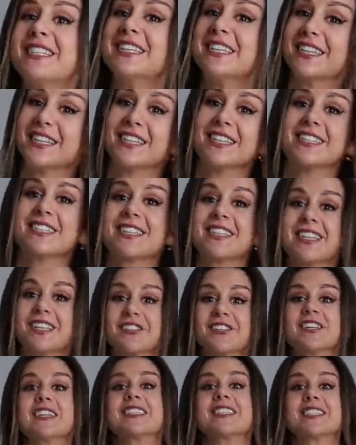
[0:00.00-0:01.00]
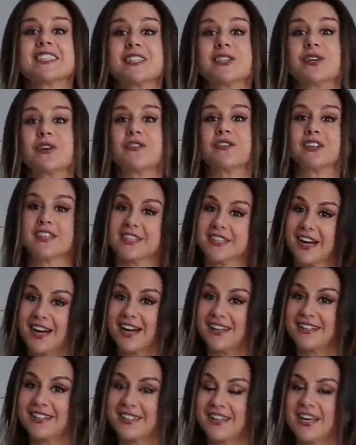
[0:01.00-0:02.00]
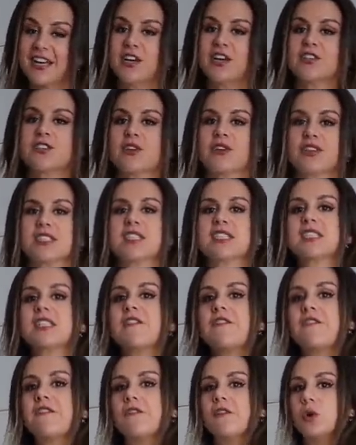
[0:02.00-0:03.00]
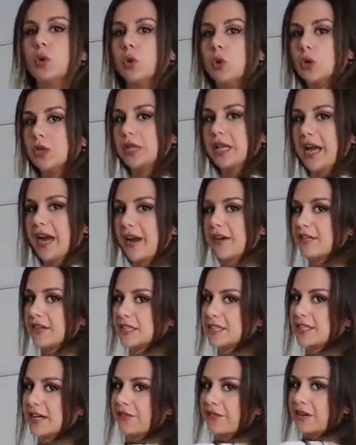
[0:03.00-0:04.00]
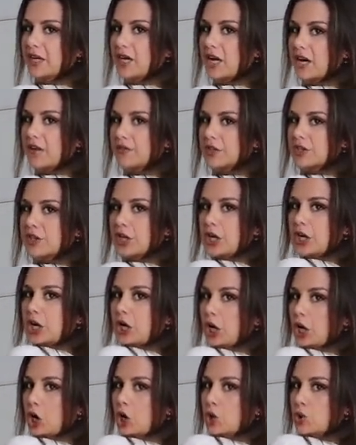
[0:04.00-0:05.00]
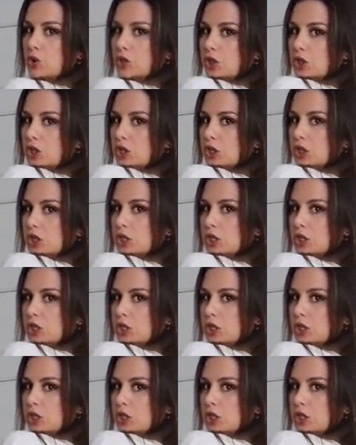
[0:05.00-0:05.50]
I did because clearly it's still oversized. So this is the full length. It definitely covers the glutes.